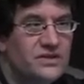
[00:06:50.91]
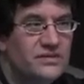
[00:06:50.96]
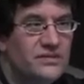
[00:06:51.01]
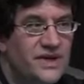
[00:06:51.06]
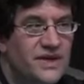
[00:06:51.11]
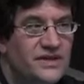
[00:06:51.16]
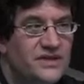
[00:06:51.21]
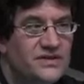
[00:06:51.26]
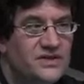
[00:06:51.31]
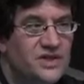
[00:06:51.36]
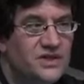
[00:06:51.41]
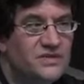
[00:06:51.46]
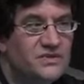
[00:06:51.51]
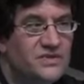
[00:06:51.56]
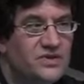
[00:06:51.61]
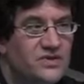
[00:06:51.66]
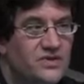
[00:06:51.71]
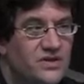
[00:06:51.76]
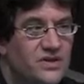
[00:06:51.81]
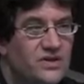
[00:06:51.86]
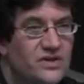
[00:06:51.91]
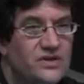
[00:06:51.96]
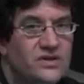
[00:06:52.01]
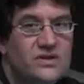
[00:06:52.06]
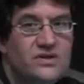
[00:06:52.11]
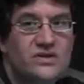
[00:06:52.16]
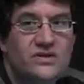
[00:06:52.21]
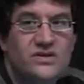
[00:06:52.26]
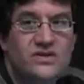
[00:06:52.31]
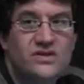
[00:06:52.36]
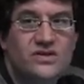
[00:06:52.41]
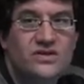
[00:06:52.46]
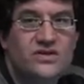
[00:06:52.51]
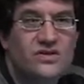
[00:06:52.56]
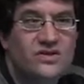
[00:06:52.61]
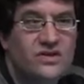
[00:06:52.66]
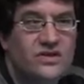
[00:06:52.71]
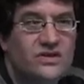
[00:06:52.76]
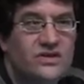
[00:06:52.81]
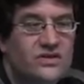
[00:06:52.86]
Make a judgment. Good.
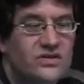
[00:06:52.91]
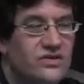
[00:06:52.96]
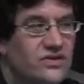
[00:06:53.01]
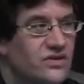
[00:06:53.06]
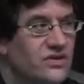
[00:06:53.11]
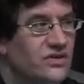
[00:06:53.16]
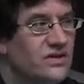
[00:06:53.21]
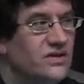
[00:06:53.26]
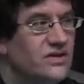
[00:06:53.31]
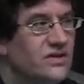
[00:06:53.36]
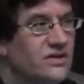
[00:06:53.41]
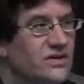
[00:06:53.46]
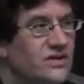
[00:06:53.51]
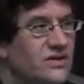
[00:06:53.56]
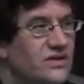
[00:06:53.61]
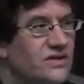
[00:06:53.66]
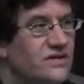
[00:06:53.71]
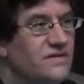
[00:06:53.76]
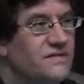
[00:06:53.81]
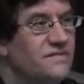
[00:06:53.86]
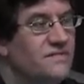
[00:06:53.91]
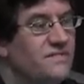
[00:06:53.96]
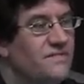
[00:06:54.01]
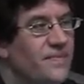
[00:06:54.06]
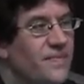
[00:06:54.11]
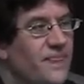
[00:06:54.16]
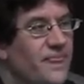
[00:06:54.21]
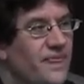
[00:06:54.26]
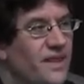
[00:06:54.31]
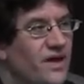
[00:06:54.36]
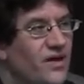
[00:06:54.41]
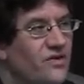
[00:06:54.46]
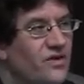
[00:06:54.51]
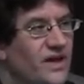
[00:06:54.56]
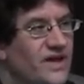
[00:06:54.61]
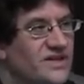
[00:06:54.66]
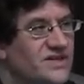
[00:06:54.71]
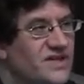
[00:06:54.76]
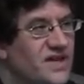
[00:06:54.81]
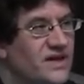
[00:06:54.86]
Okay, good.
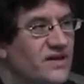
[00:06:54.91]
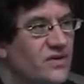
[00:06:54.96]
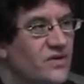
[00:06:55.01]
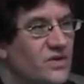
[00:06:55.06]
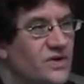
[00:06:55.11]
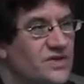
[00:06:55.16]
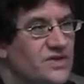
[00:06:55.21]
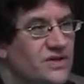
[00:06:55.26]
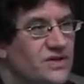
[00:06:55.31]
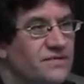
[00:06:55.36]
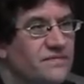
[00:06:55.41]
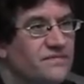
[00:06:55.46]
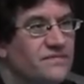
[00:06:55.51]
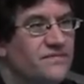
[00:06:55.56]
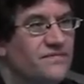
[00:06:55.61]
Okay, second question.